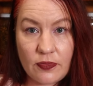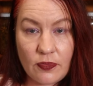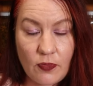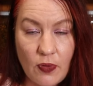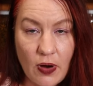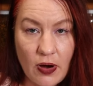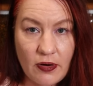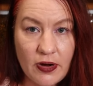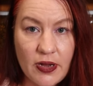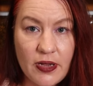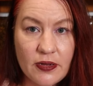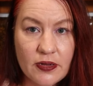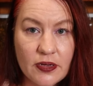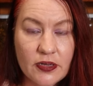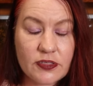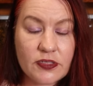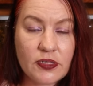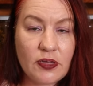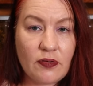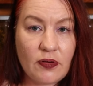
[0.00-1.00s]
worry,
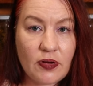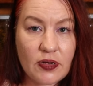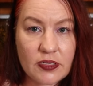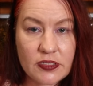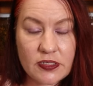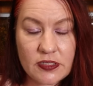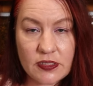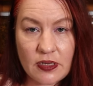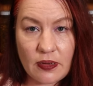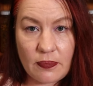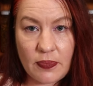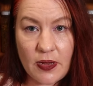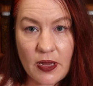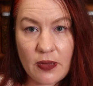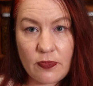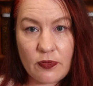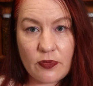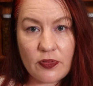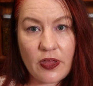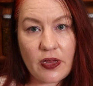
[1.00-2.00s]
because there are some
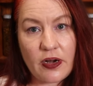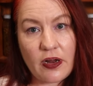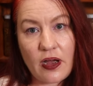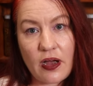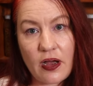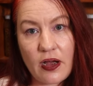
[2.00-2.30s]
people that